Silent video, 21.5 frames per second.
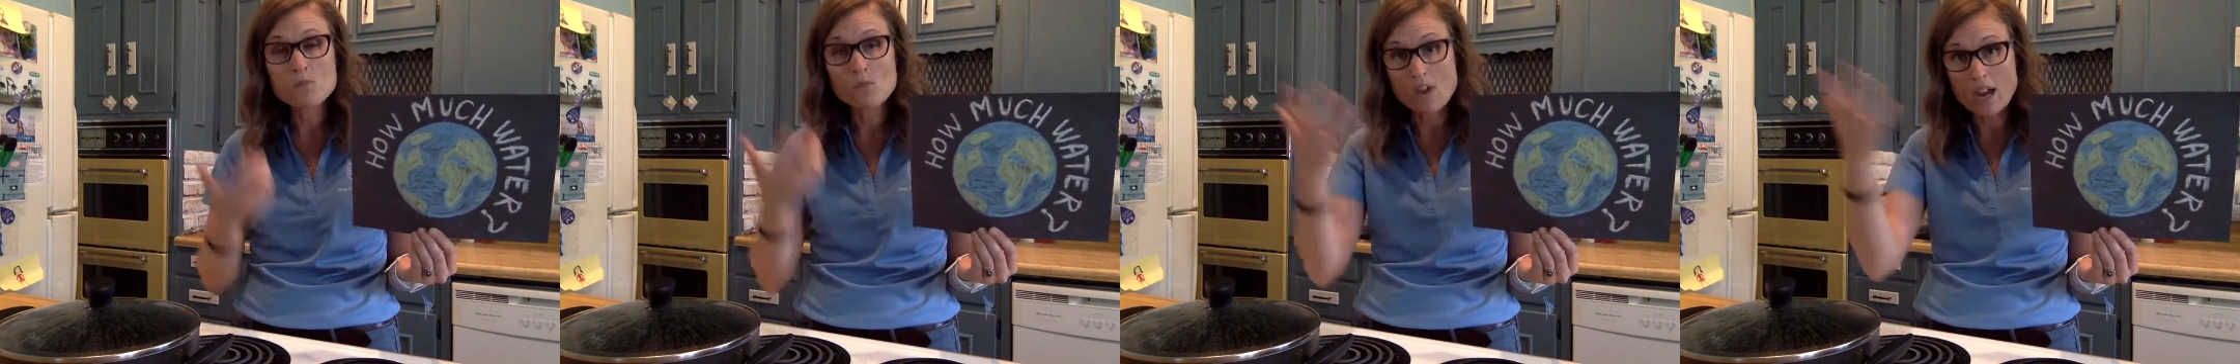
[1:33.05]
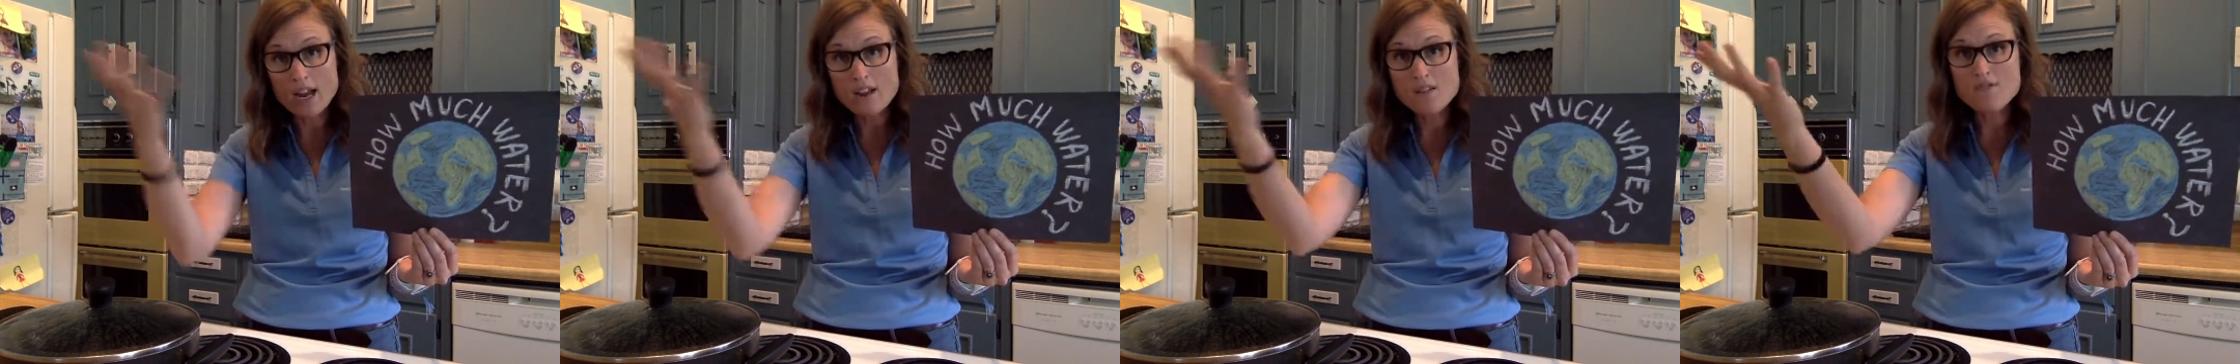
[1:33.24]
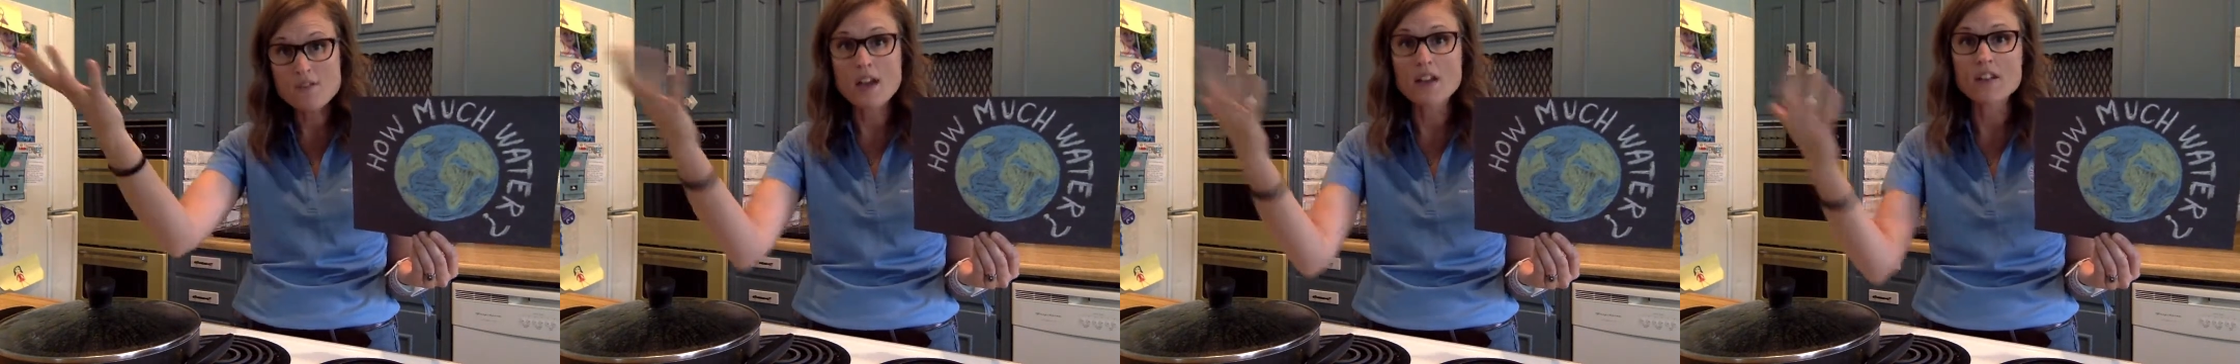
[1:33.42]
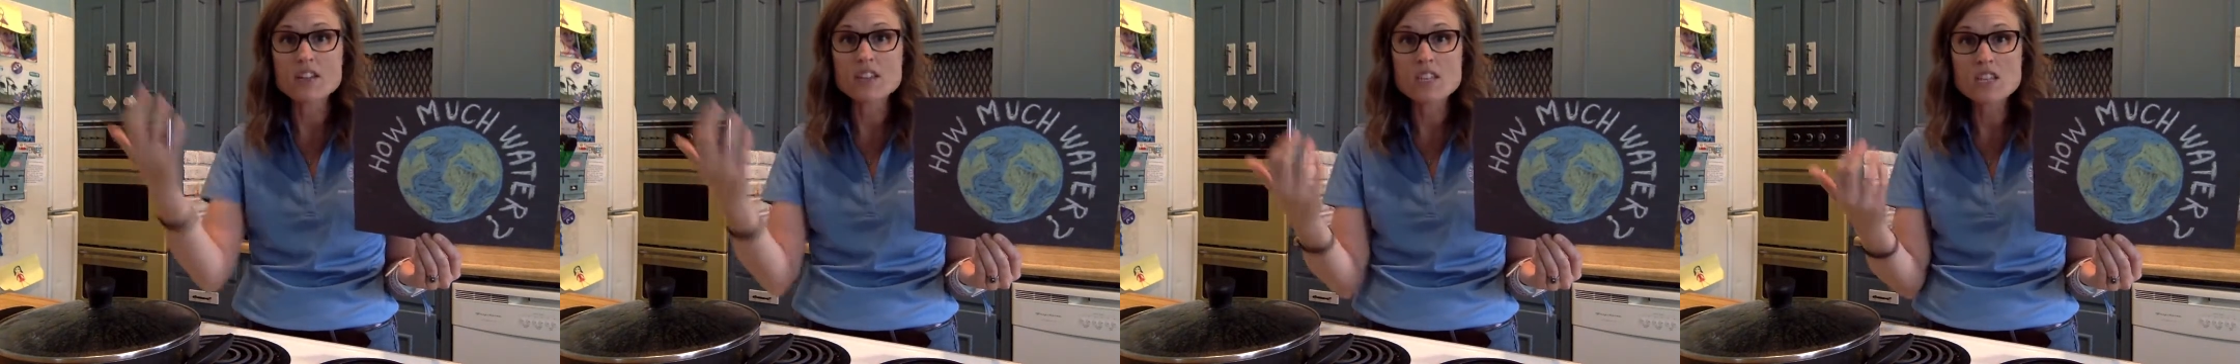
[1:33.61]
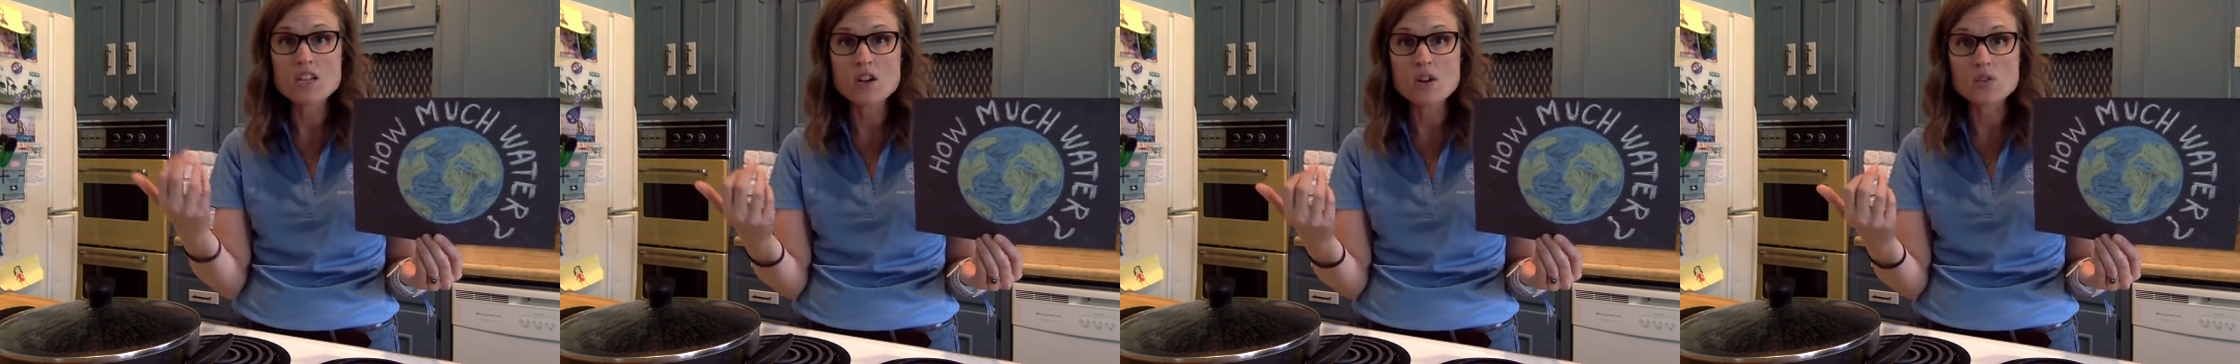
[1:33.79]
right, found in
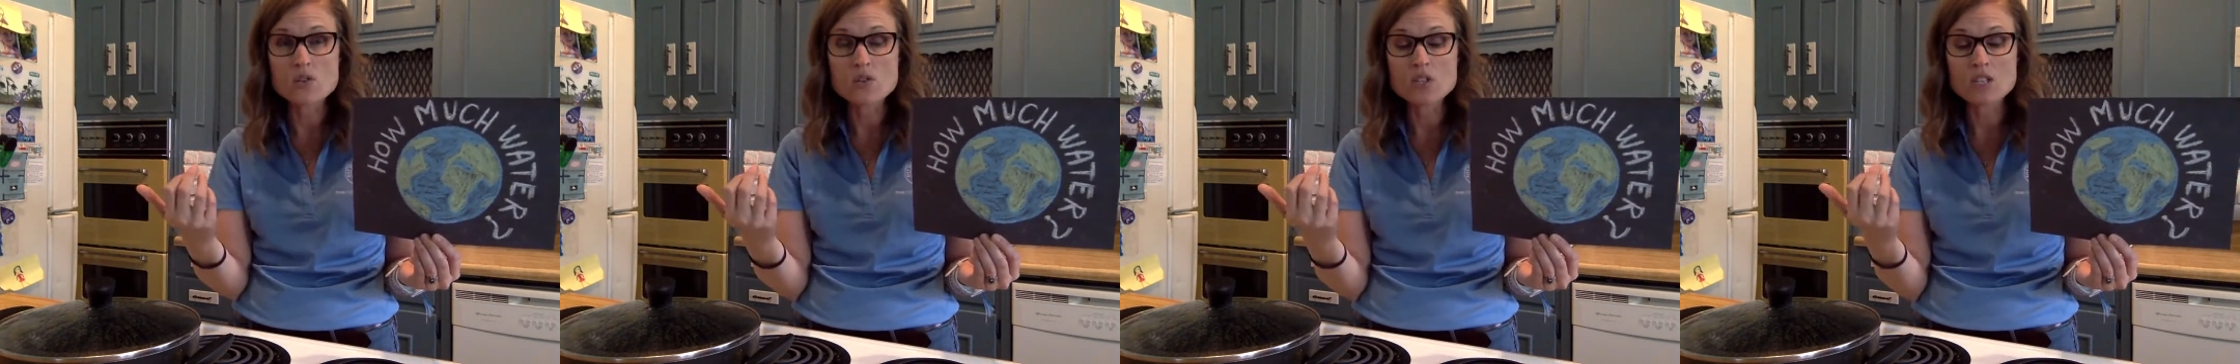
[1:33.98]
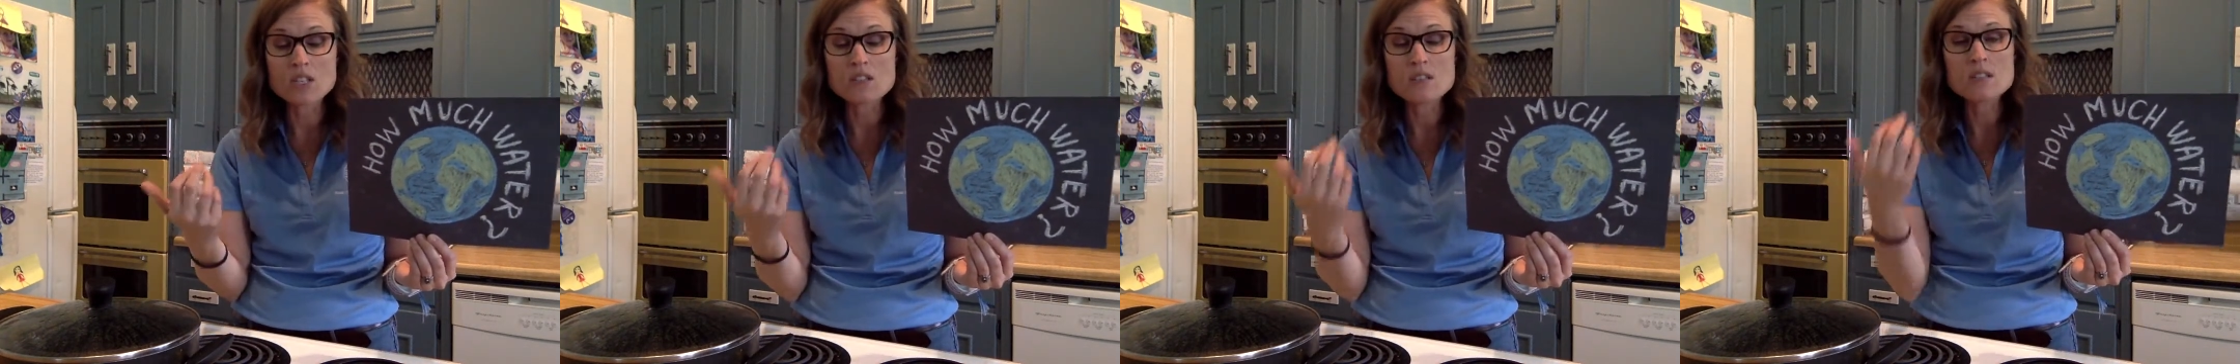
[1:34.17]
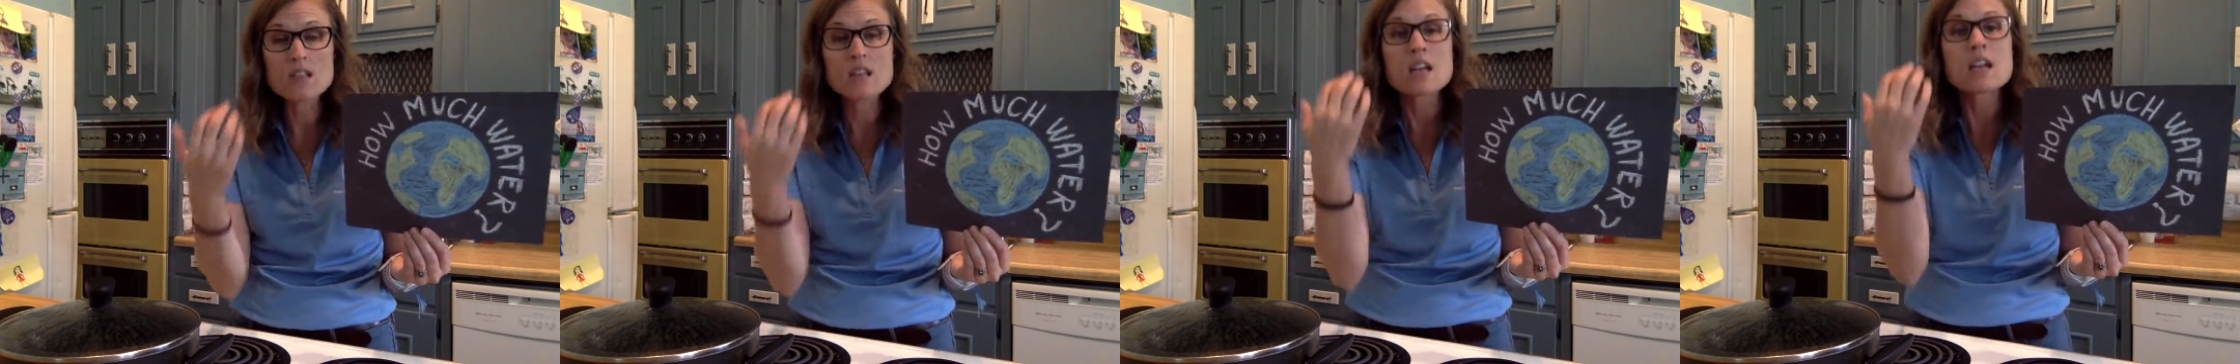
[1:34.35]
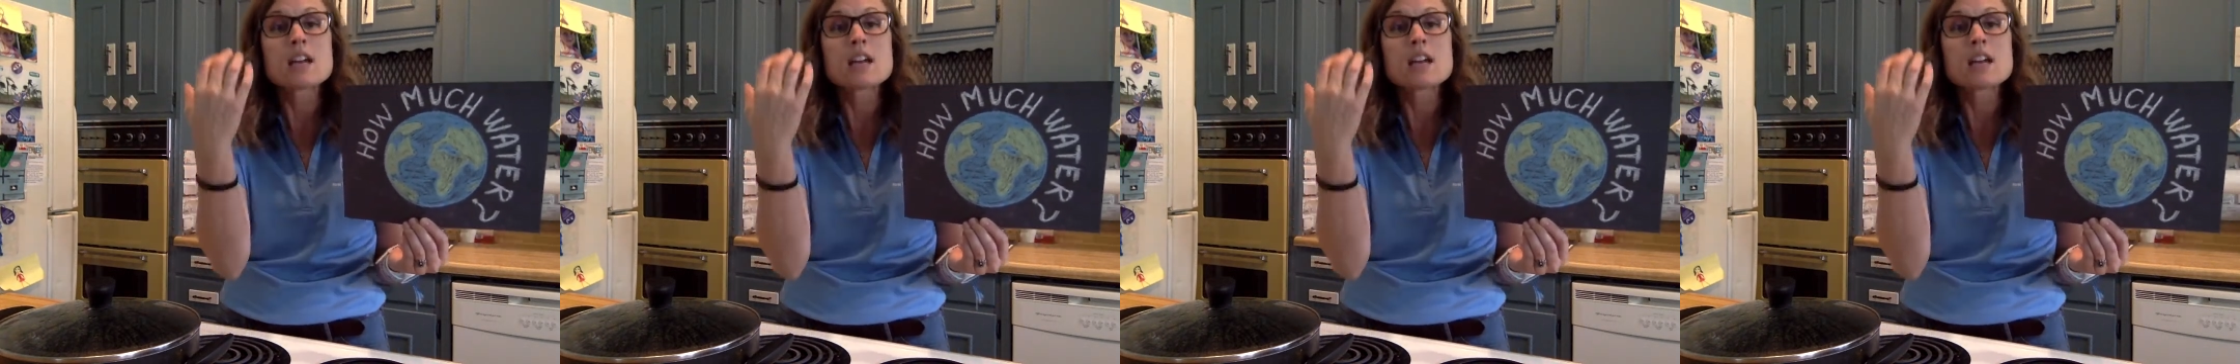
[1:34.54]
the oceans.